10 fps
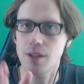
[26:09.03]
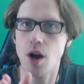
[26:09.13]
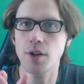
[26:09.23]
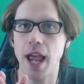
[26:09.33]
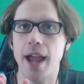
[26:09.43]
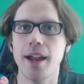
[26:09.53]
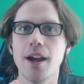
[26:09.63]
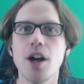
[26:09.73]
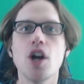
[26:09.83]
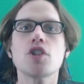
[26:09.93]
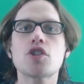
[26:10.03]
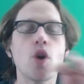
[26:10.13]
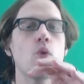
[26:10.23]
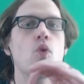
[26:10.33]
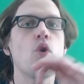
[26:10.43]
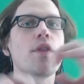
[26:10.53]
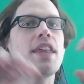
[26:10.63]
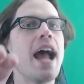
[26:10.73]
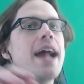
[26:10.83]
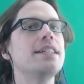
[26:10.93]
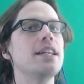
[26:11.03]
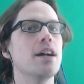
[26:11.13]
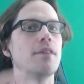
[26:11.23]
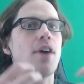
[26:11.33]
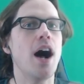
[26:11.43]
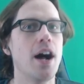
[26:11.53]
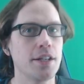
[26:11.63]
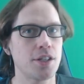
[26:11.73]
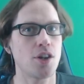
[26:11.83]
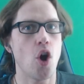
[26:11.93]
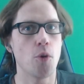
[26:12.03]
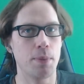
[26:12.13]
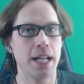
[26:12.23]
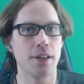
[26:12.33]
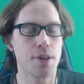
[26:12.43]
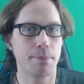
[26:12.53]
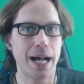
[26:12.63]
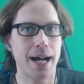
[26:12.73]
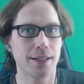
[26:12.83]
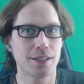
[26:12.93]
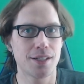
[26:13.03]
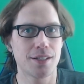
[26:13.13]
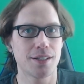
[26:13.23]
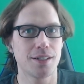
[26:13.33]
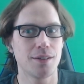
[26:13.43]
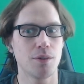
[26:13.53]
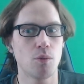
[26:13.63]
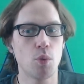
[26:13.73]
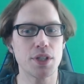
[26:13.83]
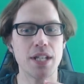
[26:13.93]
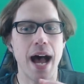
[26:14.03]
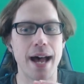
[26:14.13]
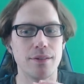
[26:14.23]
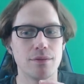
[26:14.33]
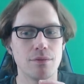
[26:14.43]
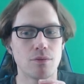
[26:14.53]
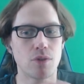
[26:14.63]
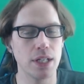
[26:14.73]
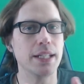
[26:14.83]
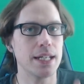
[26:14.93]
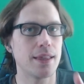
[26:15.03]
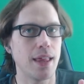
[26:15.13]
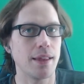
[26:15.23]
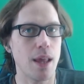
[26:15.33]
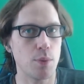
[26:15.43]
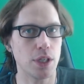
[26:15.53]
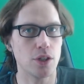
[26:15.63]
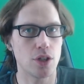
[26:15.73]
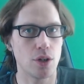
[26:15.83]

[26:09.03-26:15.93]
Okay. So the idea of us opening the box was not really a thing that we could do.